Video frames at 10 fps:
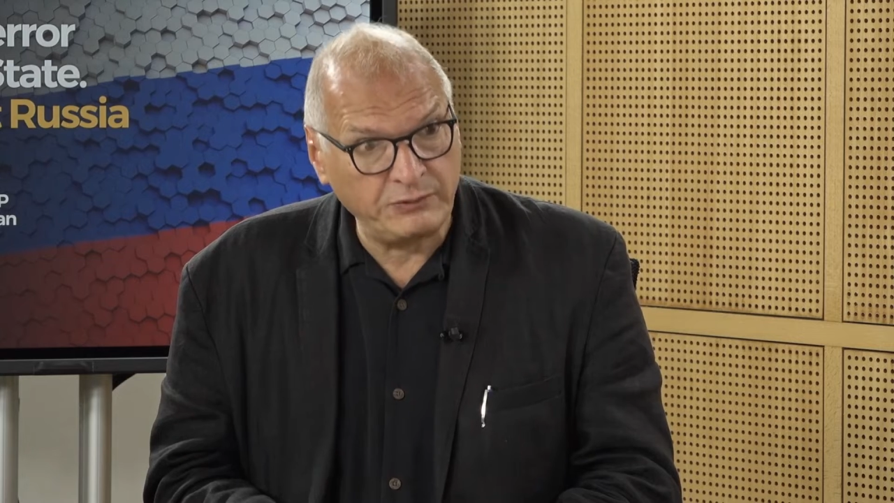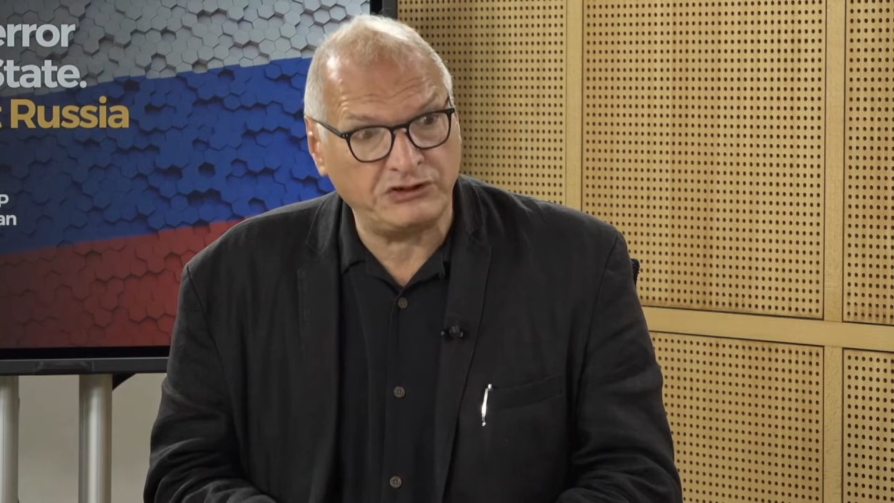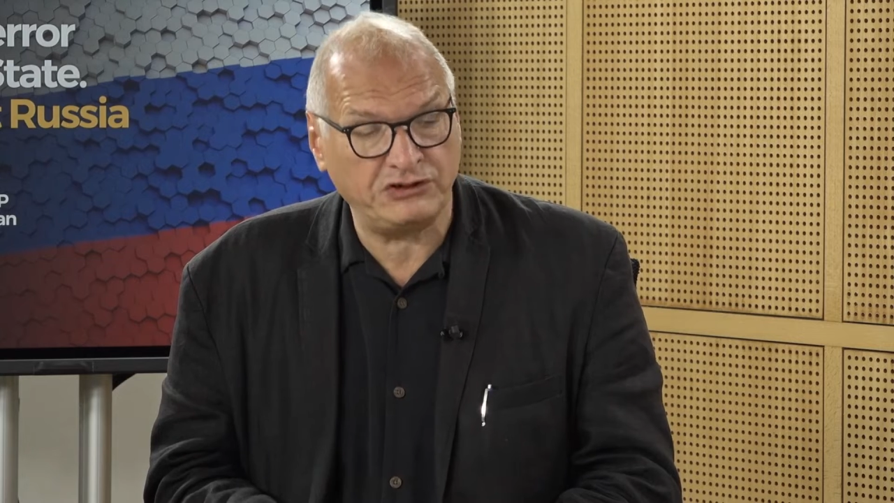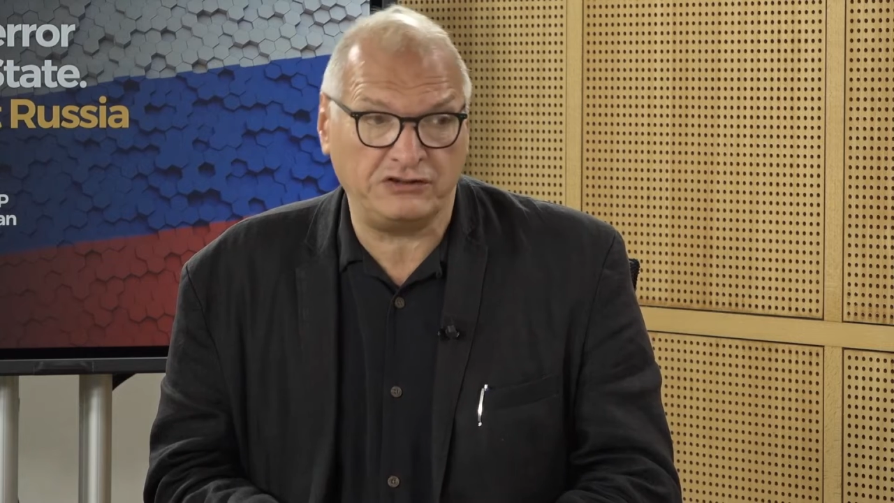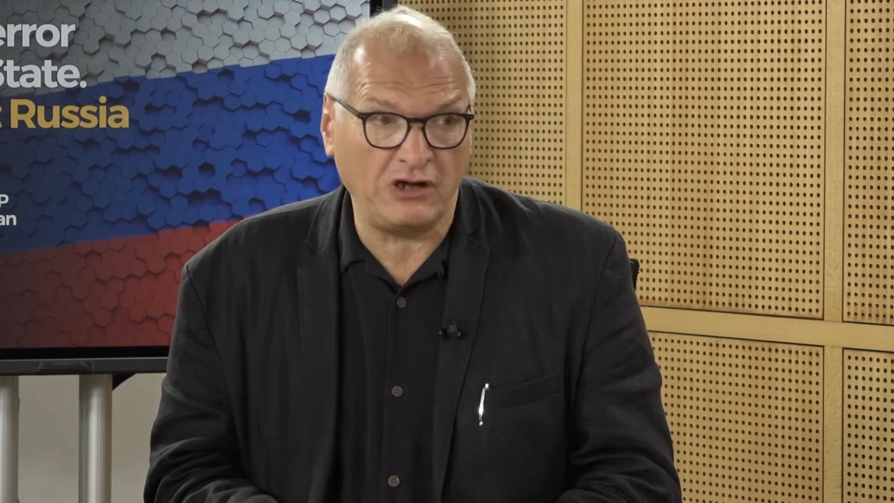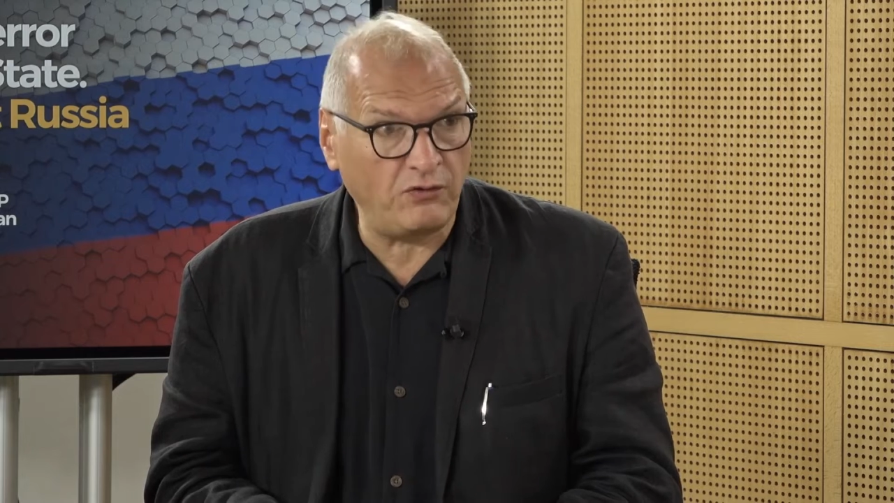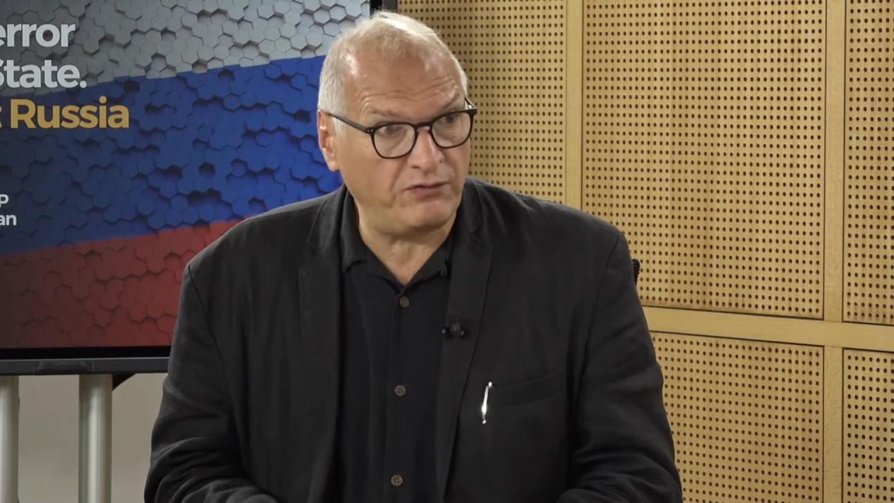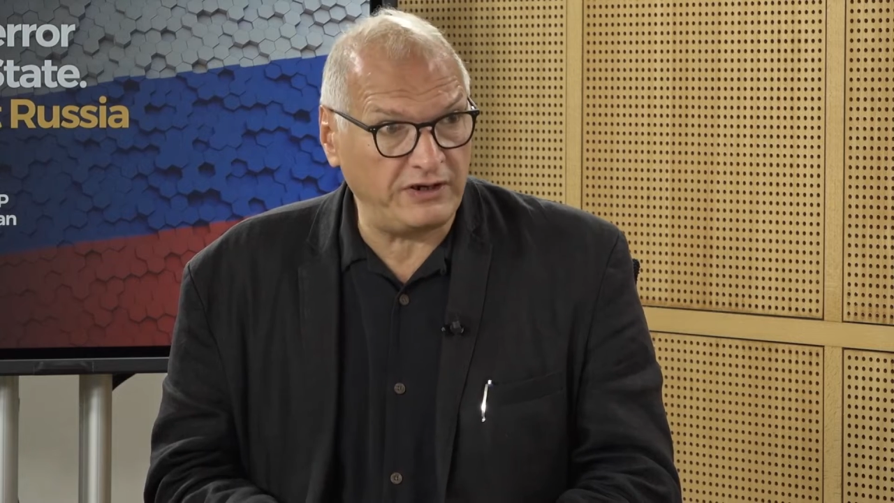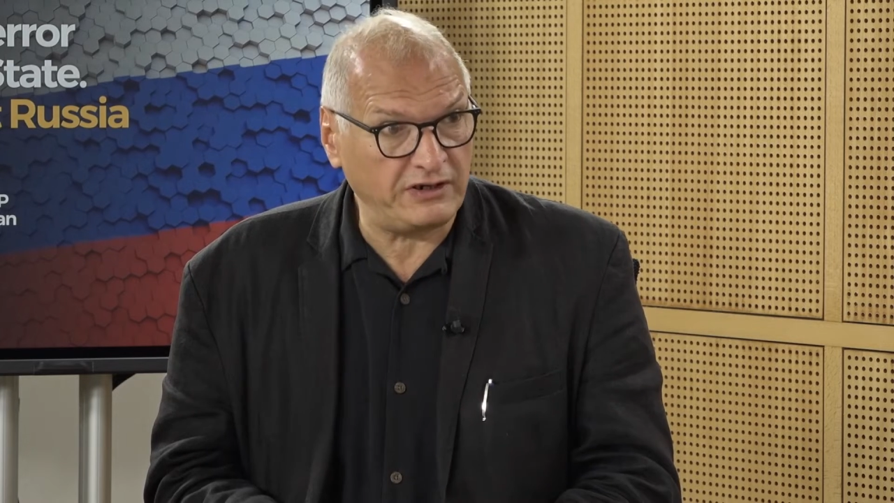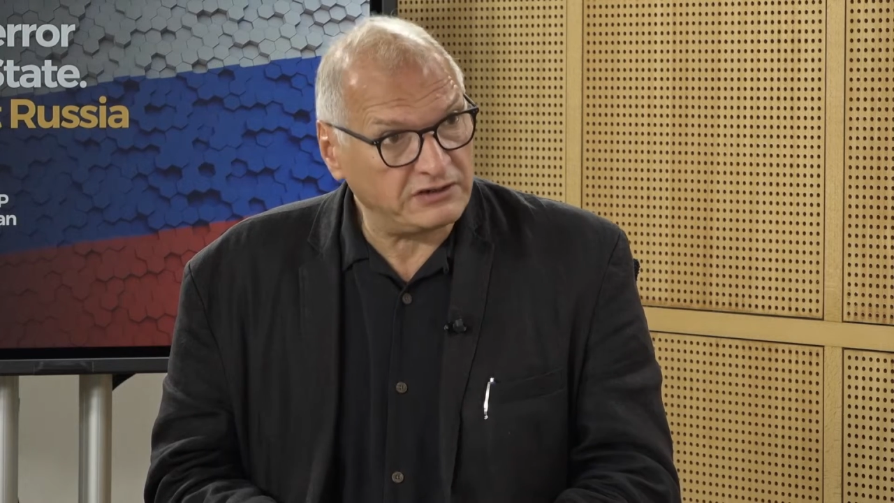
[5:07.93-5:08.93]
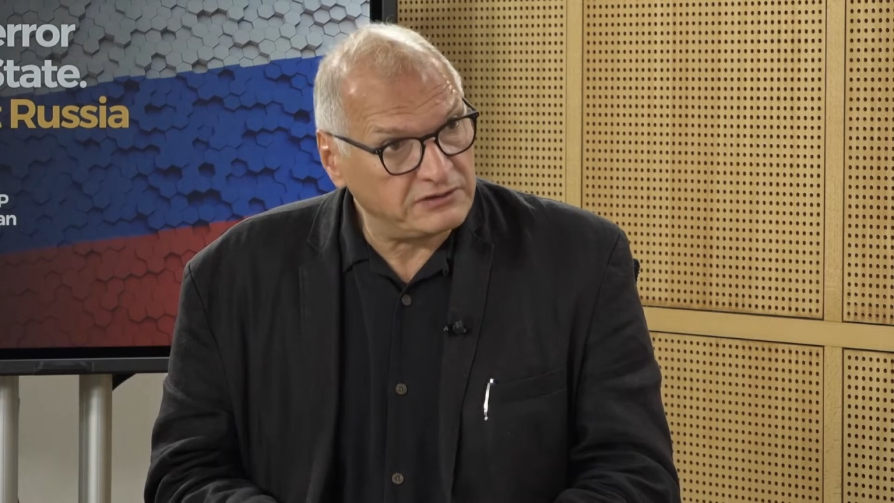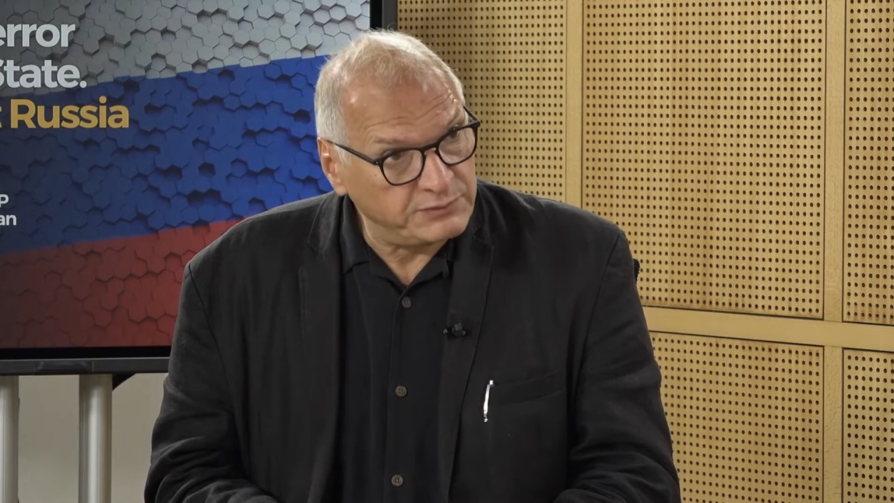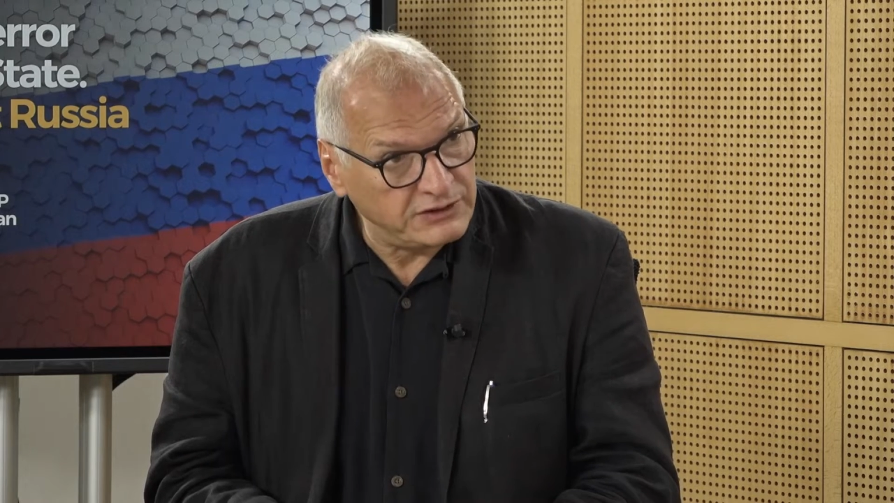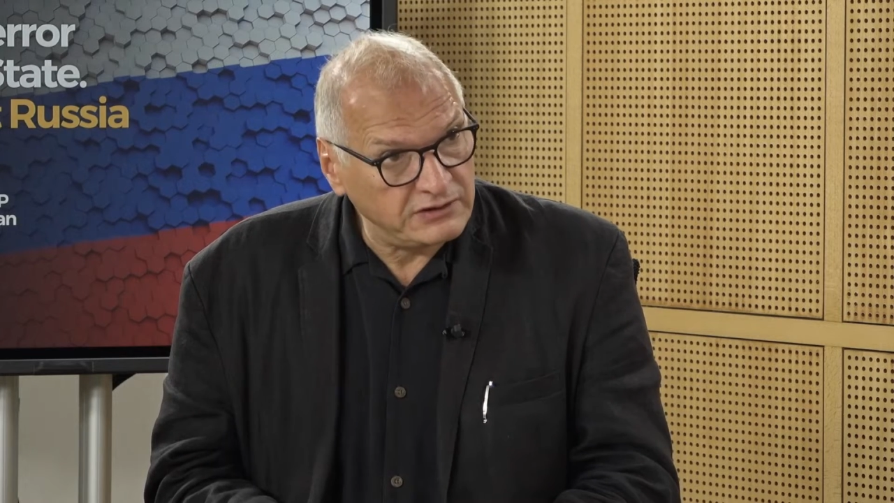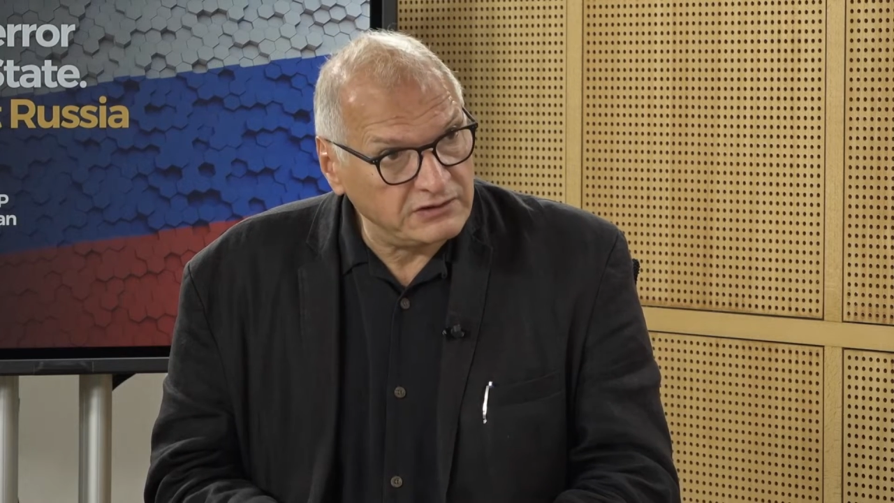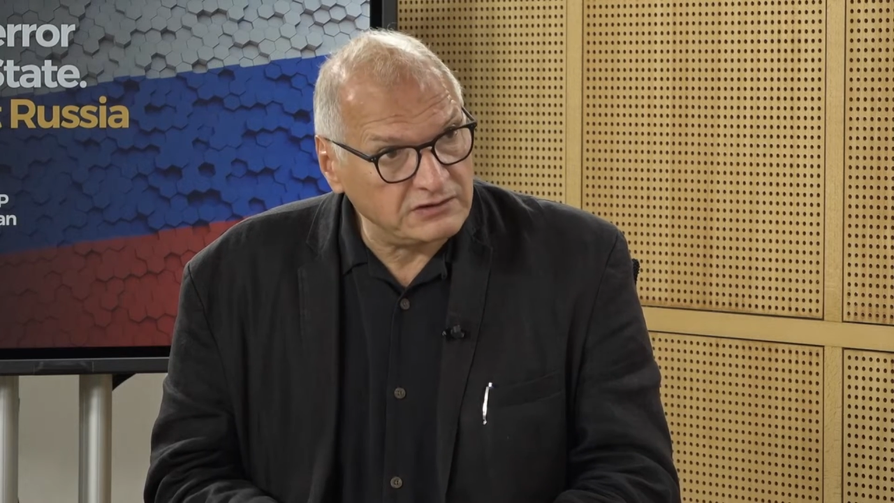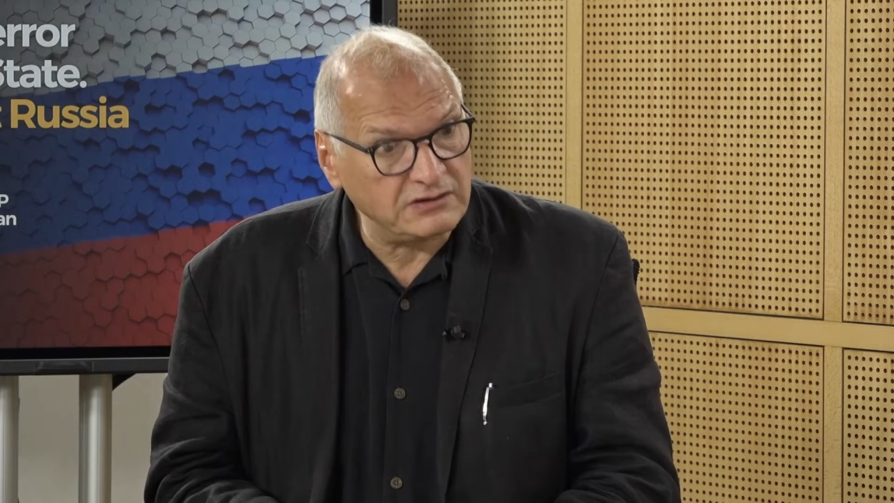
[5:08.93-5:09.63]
which is now very experienced.